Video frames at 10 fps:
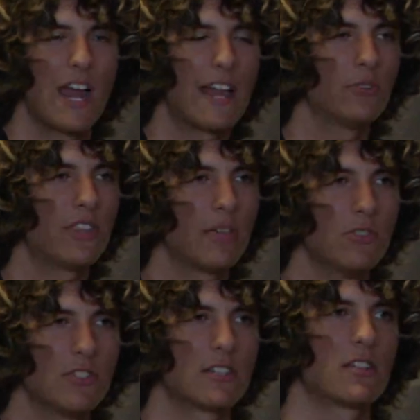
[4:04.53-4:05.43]
I don't think
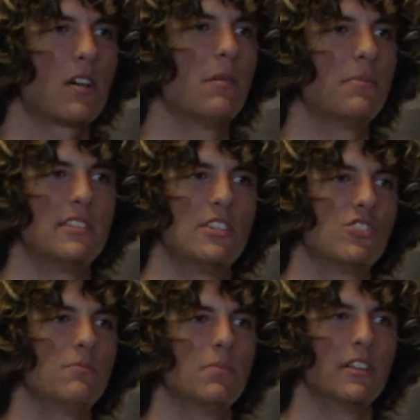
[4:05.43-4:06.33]
music's a
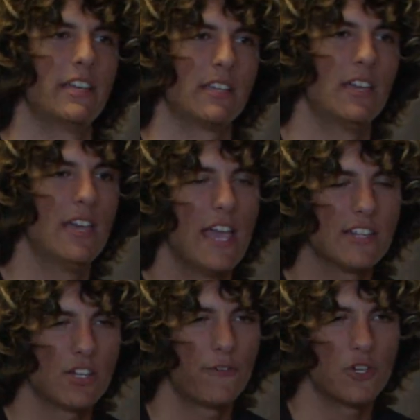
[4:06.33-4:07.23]
competition, but
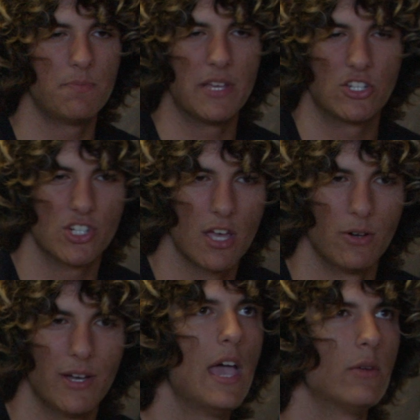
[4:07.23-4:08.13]
it's our first big
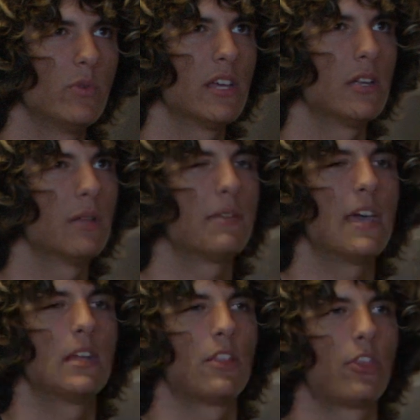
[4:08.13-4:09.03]
show. We ended up
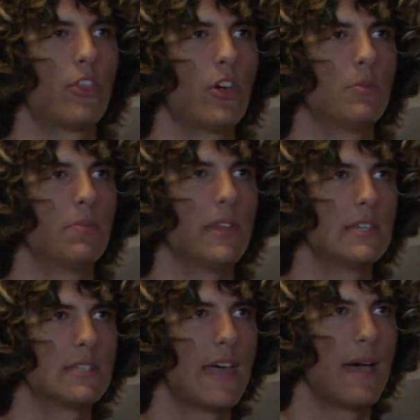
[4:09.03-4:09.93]
getting 3rd
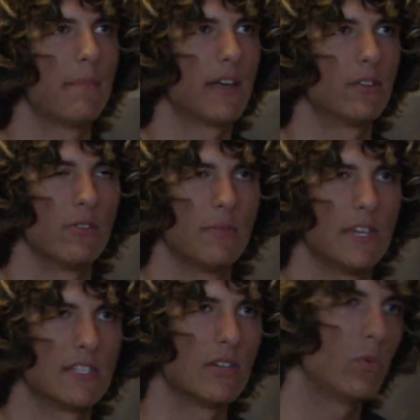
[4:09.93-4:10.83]
place that Battle of the
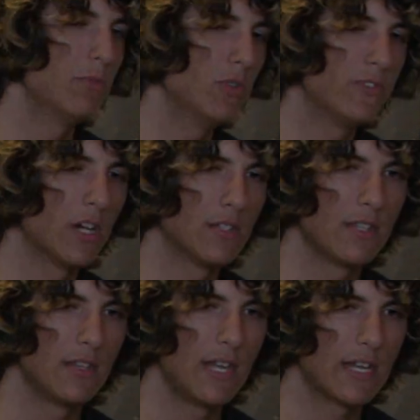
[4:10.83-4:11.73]
Bands, so we moved on
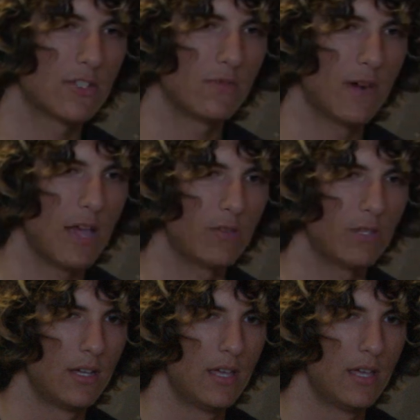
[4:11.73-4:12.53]
to the next round.